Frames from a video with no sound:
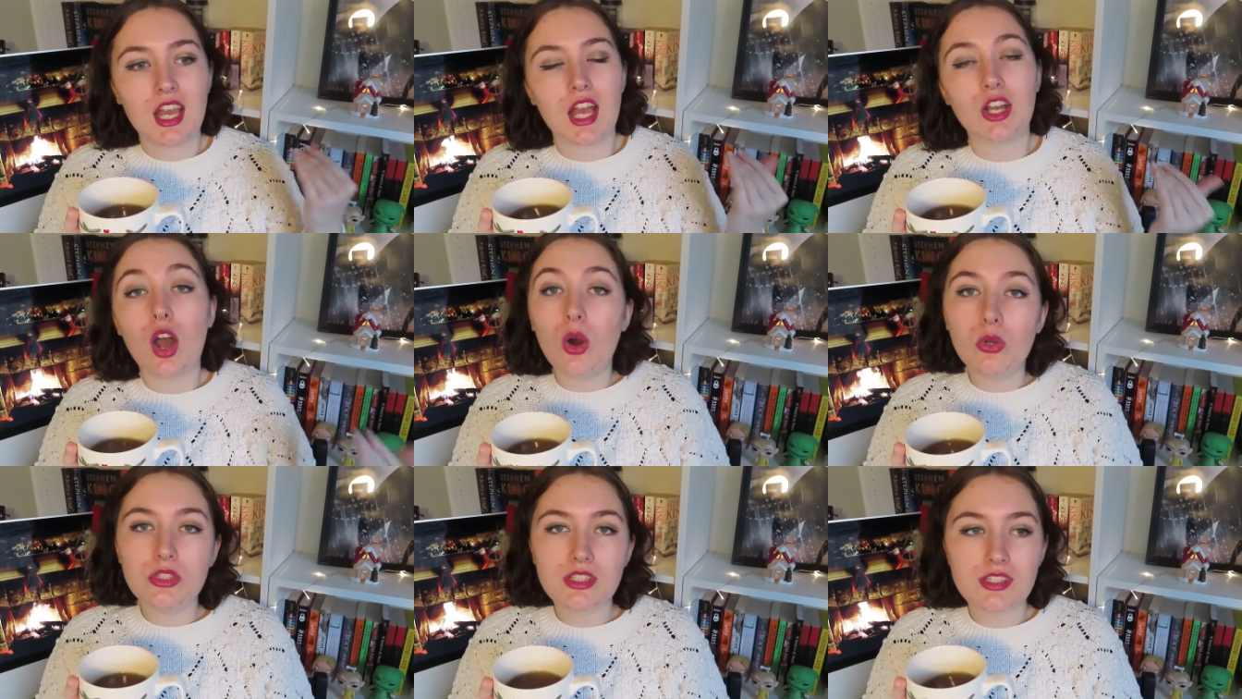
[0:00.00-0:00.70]
an
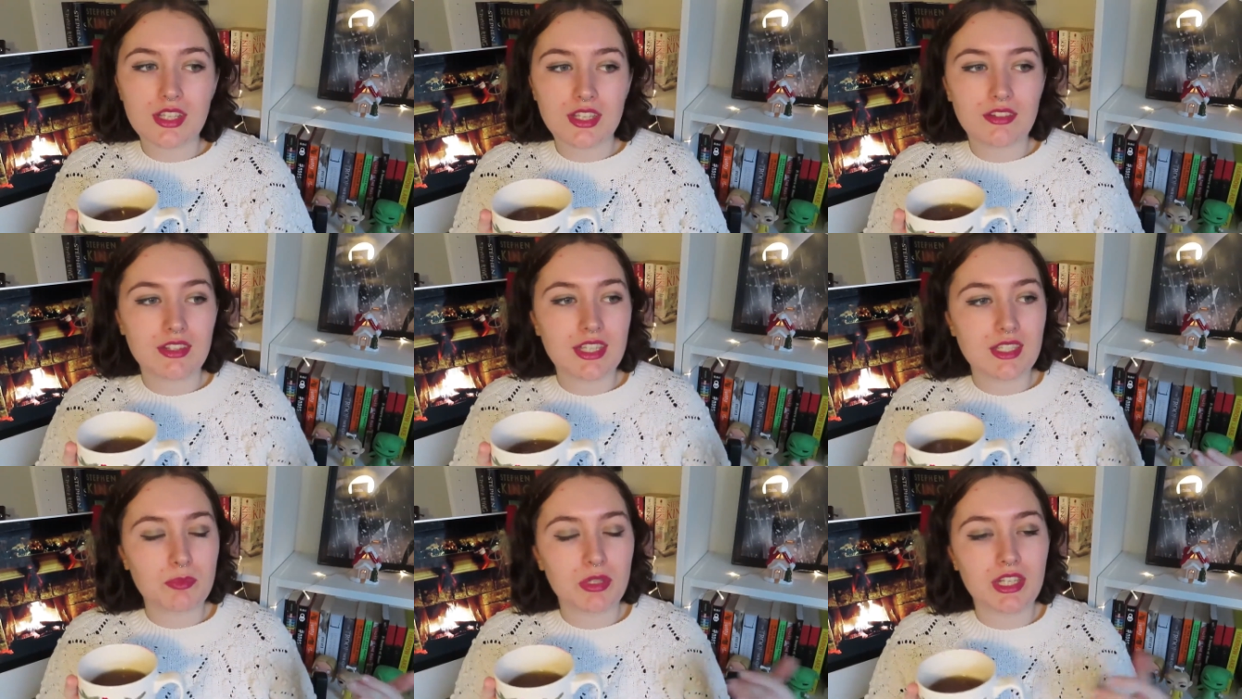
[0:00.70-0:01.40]
older
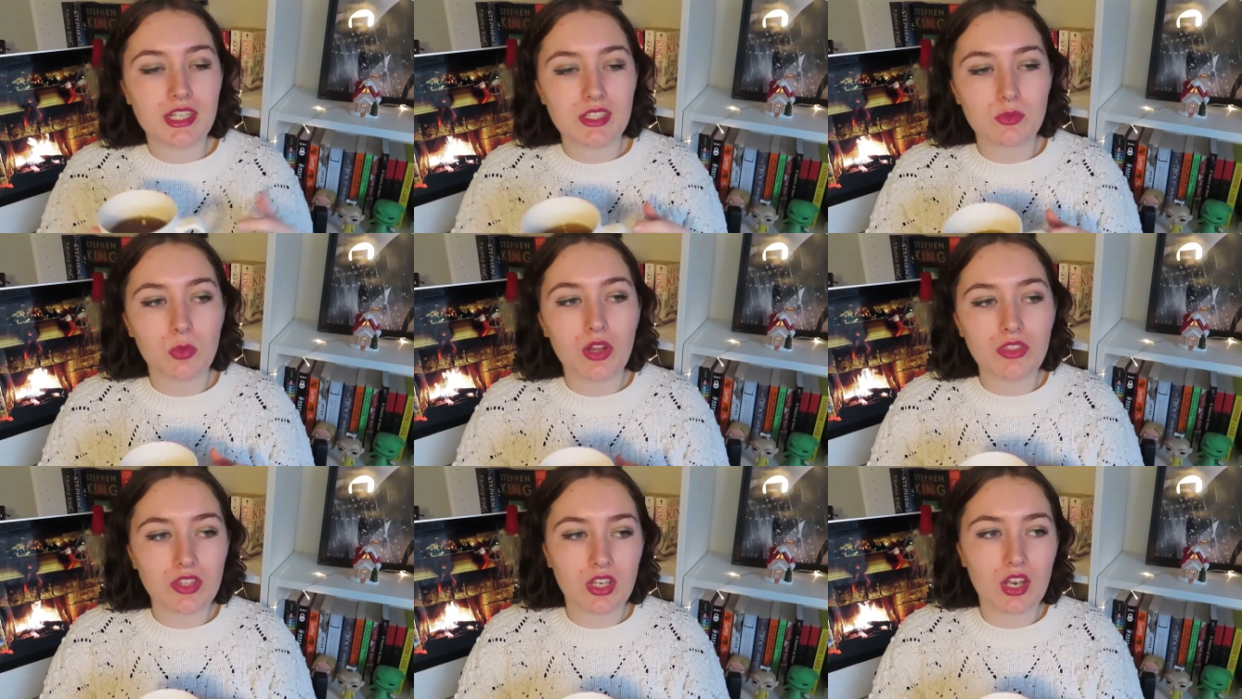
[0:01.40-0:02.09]
series but it is
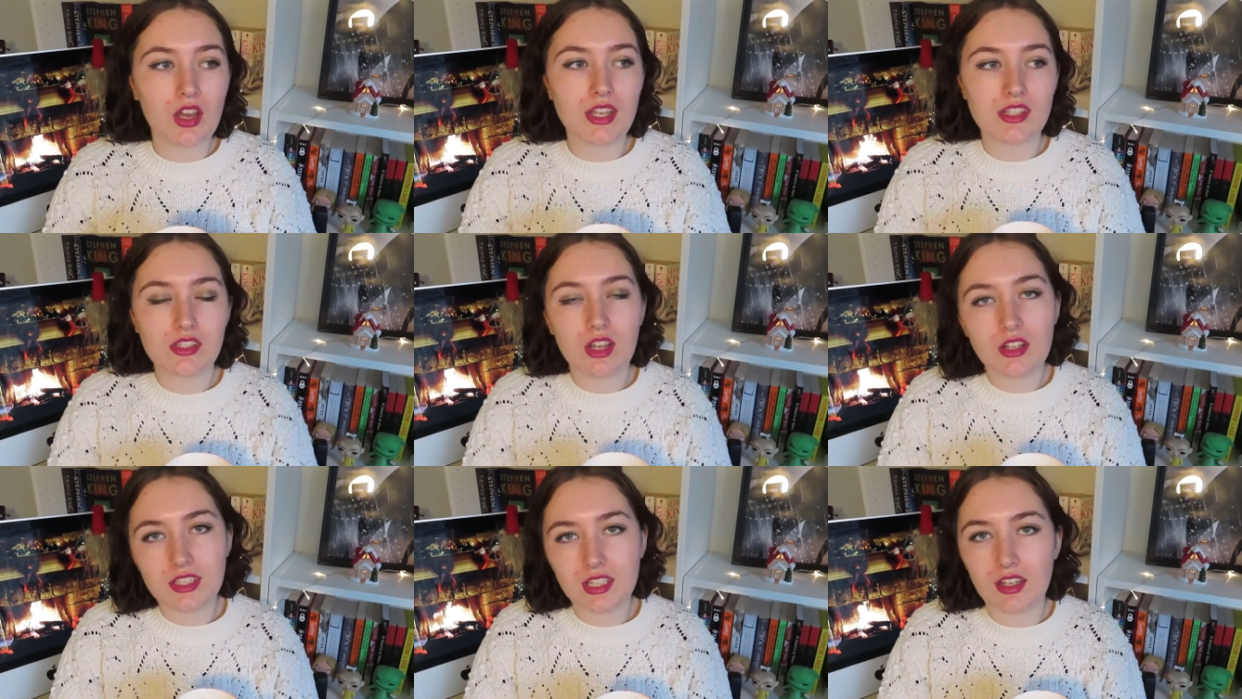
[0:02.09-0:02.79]
one that I
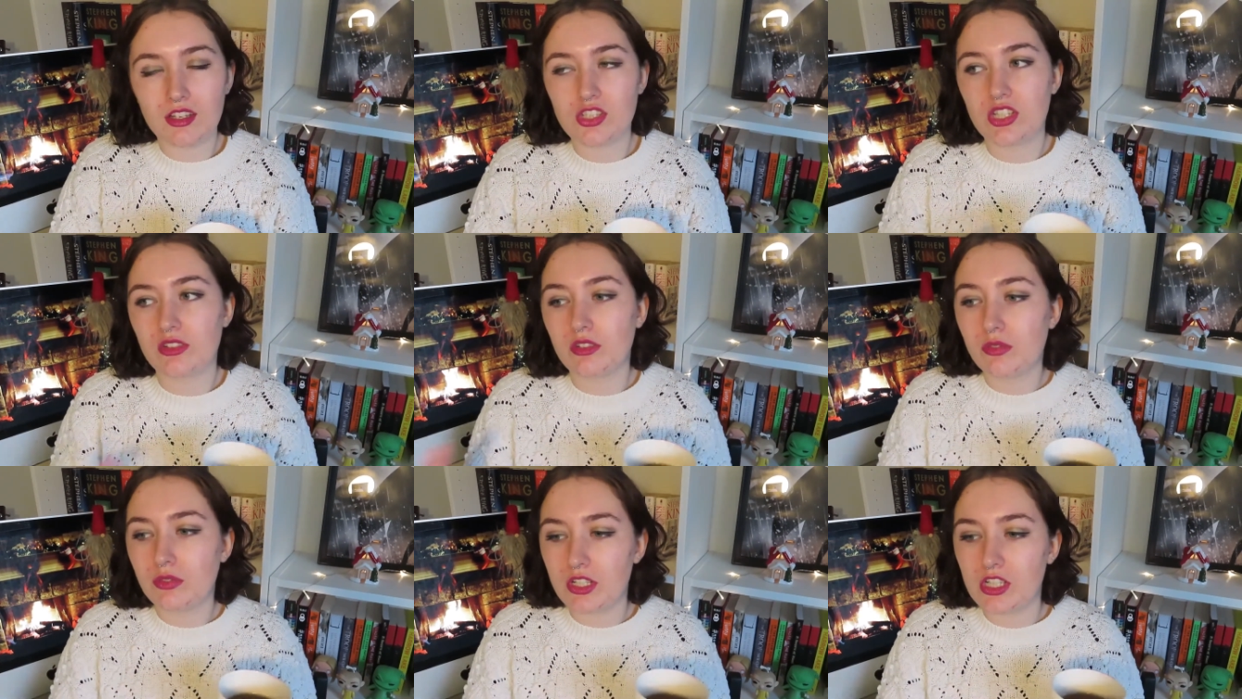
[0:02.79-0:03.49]
started last year
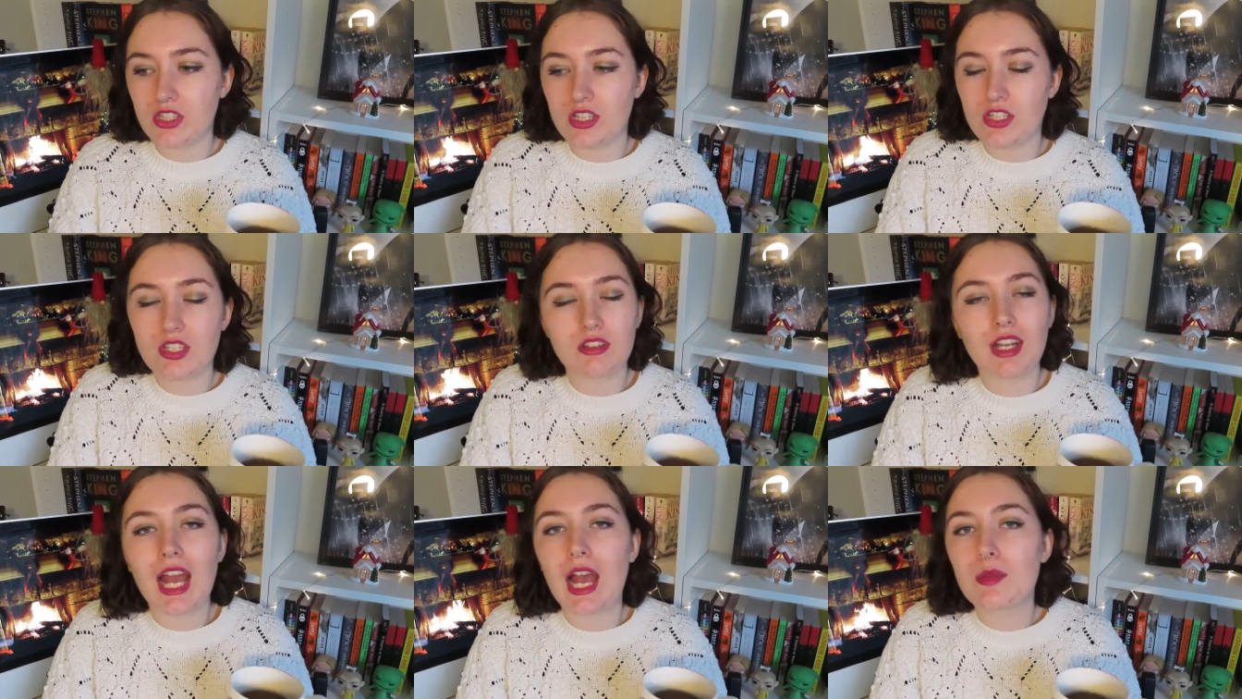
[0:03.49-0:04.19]
and finished this
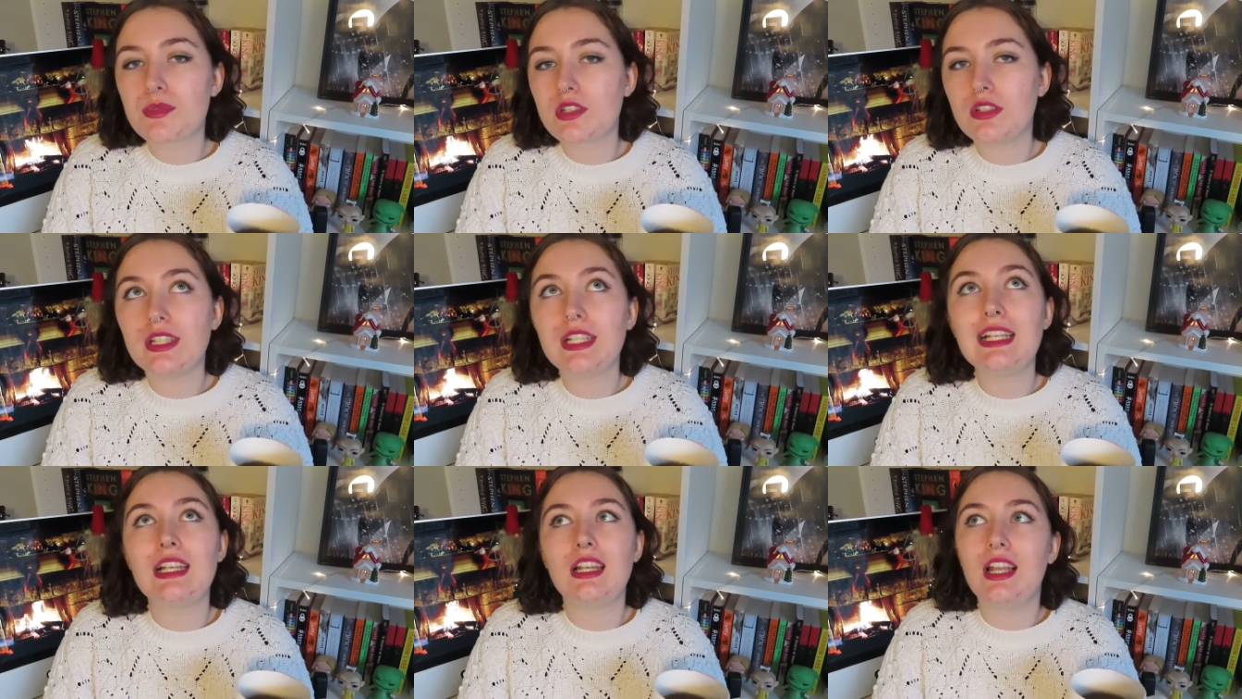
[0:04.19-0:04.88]
year and
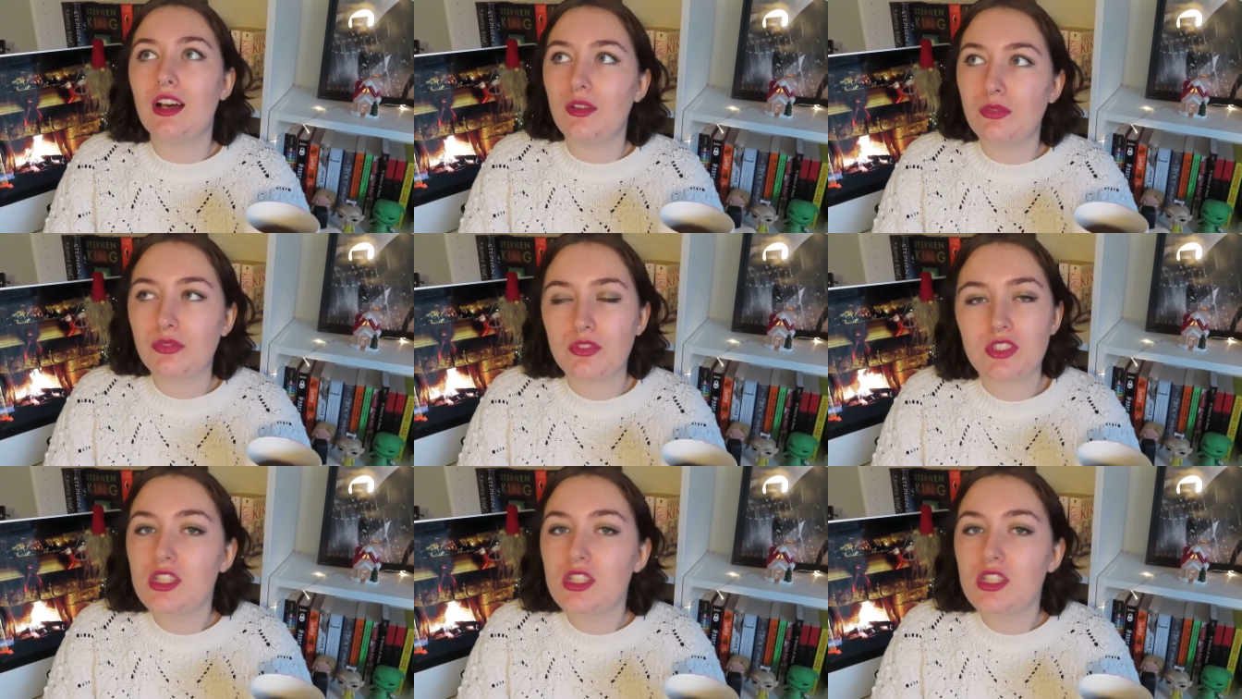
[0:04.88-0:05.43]
absolutely love